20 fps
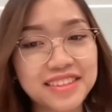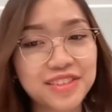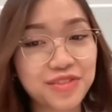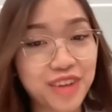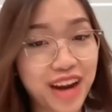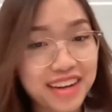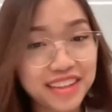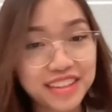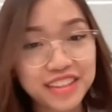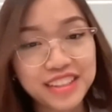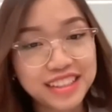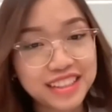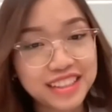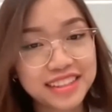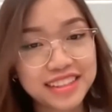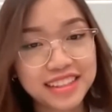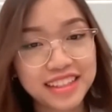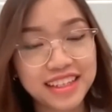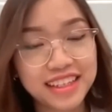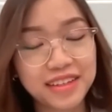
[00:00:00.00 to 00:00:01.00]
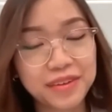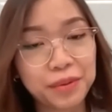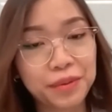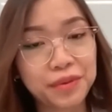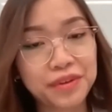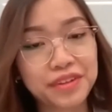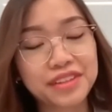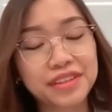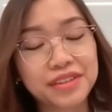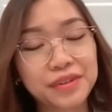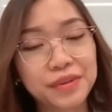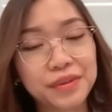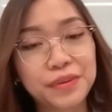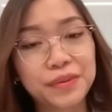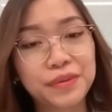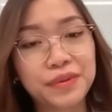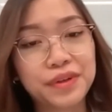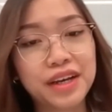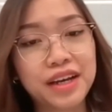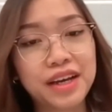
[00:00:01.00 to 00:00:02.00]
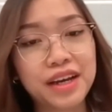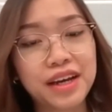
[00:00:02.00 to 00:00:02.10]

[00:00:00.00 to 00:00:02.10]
strategies in order to